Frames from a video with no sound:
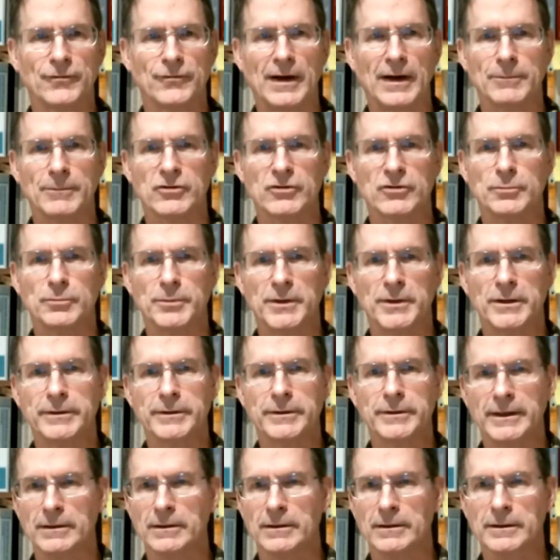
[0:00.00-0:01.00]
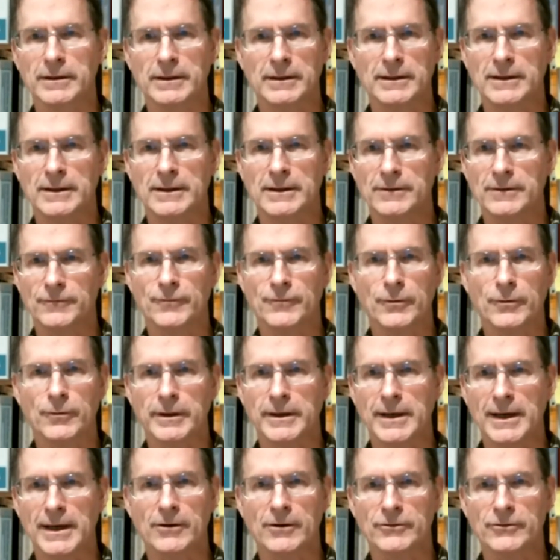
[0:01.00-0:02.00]
find much beauty in looking at
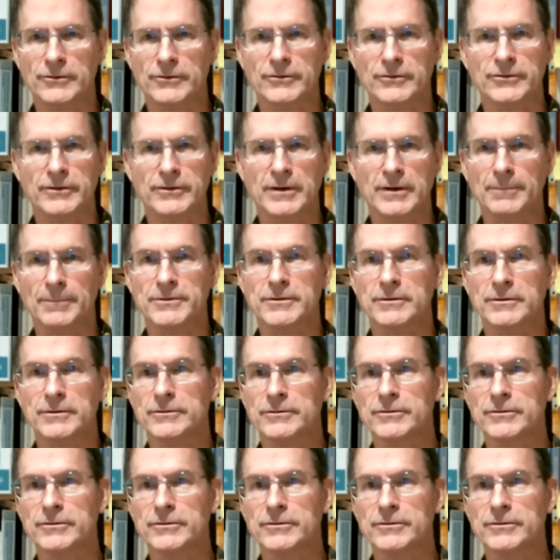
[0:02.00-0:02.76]
40 acres of stumps.